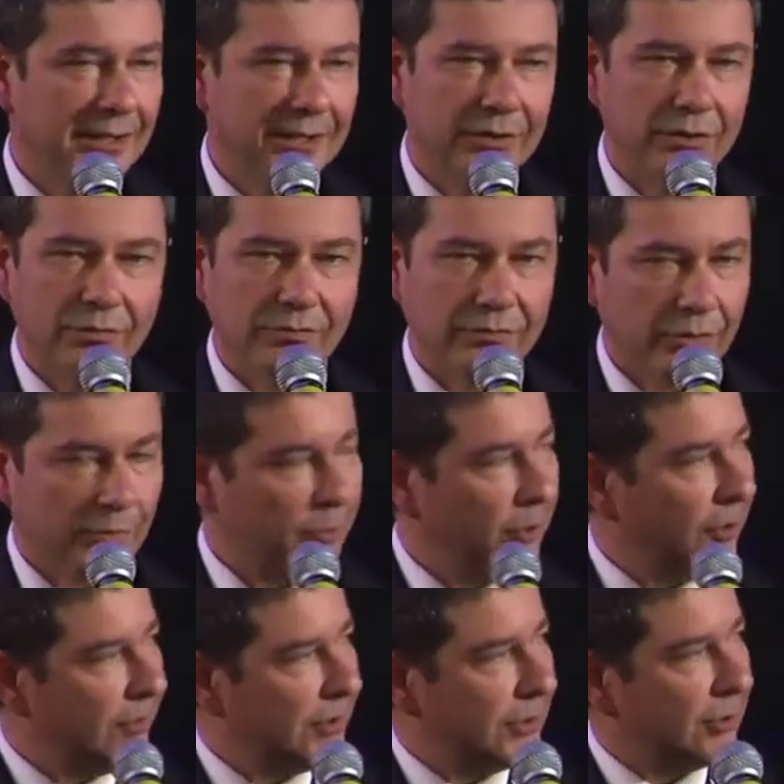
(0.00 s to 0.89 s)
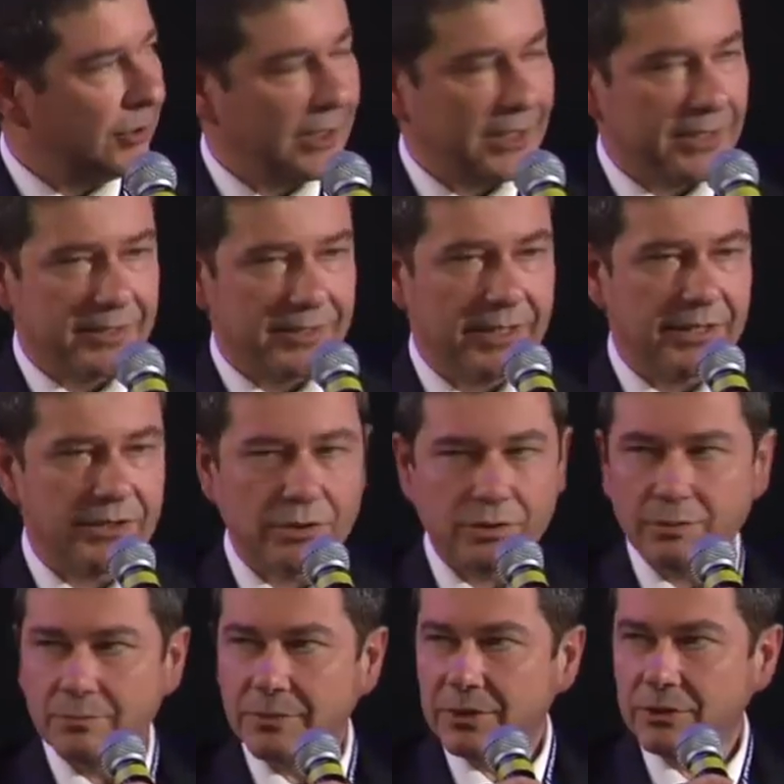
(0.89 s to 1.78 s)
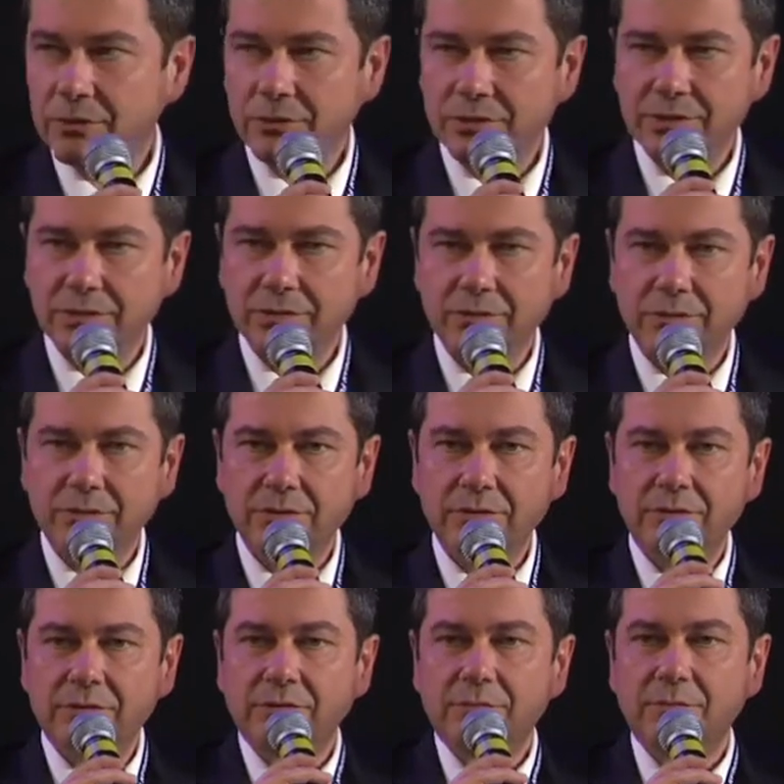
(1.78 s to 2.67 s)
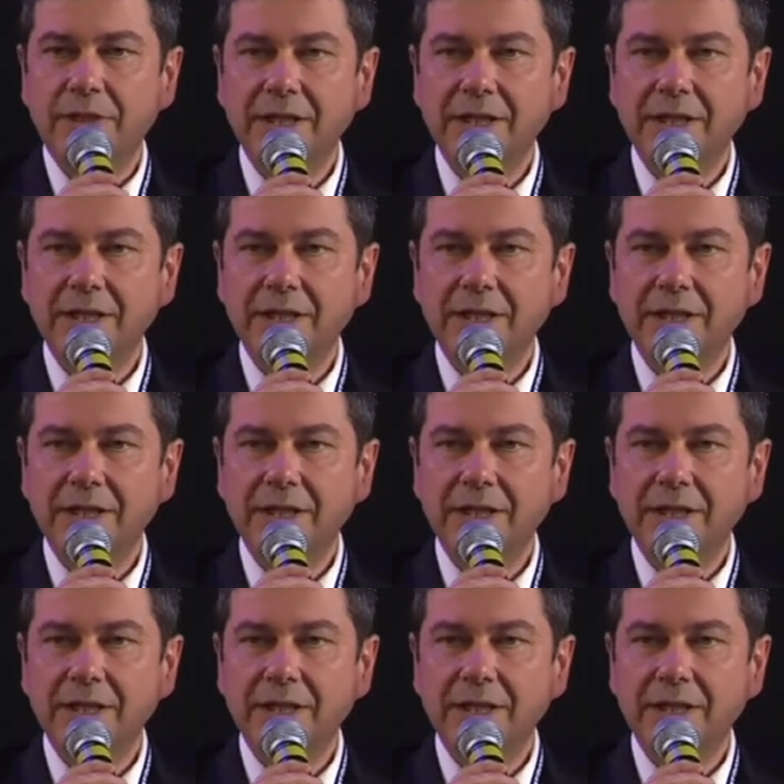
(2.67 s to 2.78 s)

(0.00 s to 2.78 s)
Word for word: non-for-profit organizations, but also uh,